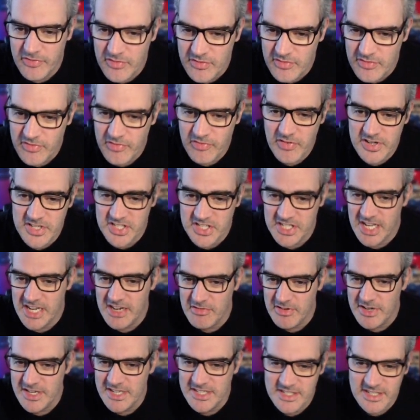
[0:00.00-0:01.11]

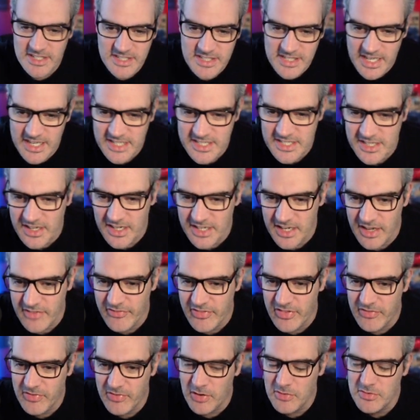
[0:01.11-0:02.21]
Fraseries says, "I love
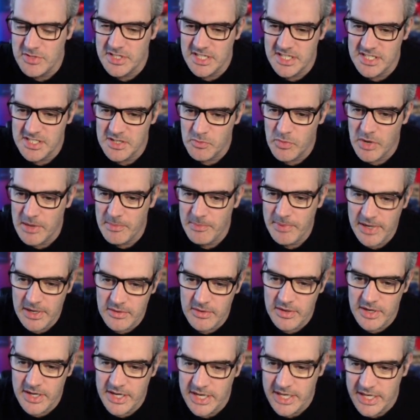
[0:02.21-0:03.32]
the floatiness and
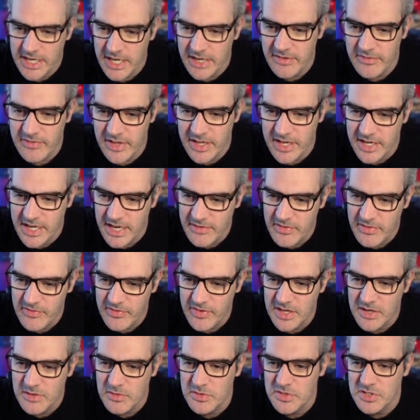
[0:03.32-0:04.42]
Wipeout. It gave the
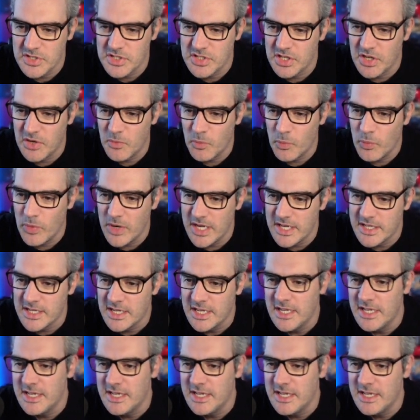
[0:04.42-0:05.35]
vehicles a certain weight.